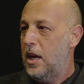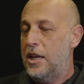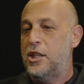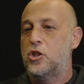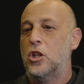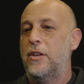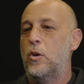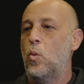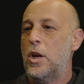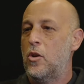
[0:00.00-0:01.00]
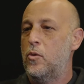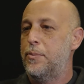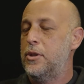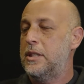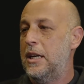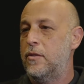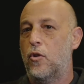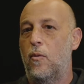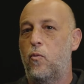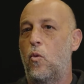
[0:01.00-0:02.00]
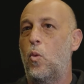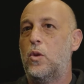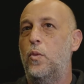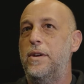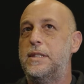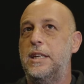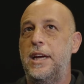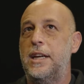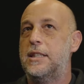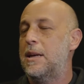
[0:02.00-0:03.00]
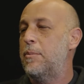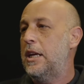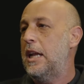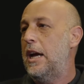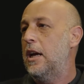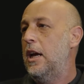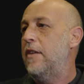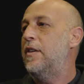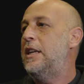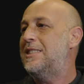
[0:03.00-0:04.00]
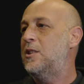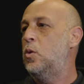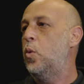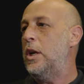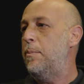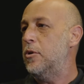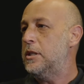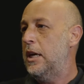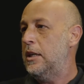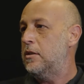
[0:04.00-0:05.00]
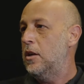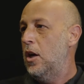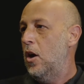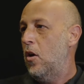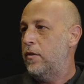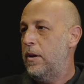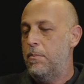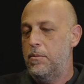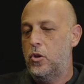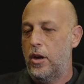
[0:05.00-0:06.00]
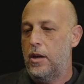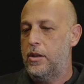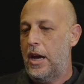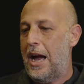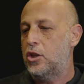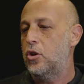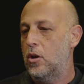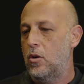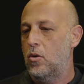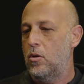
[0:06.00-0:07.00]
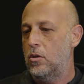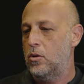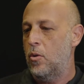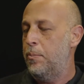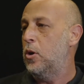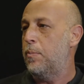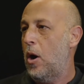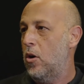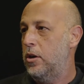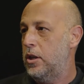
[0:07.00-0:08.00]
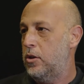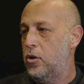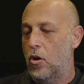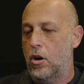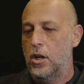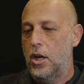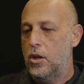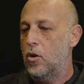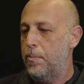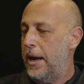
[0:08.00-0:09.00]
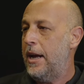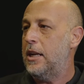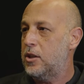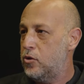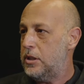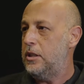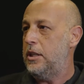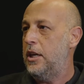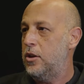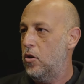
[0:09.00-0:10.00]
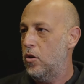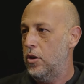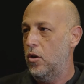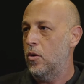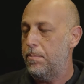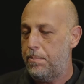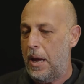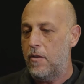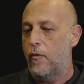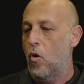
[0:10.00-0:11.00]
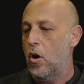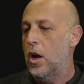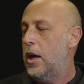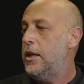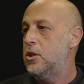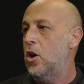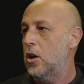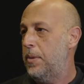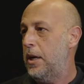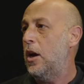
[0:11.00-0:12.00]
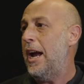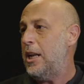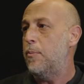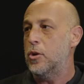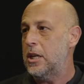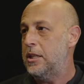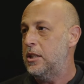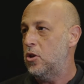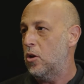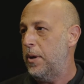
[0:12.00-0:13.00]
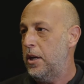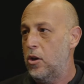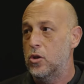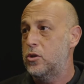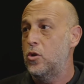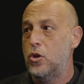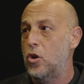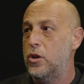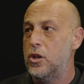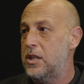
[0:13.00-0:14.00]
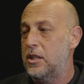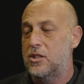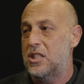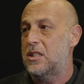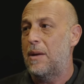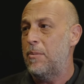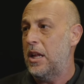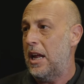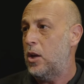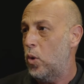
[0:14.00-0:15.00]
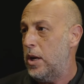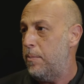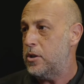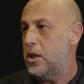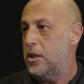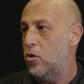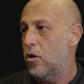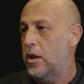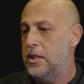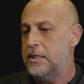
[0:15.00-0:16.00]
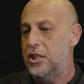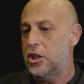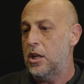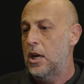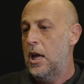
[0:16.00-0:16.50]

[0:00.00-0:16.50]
And it's not even 100%. From, from what we're seeing, it's something like even less than 20% of the, the, the actual compute power that you're, you're paying electricity and you're, you're paying for is not being, 80% is not being used. So you're using just something like 20% your organization.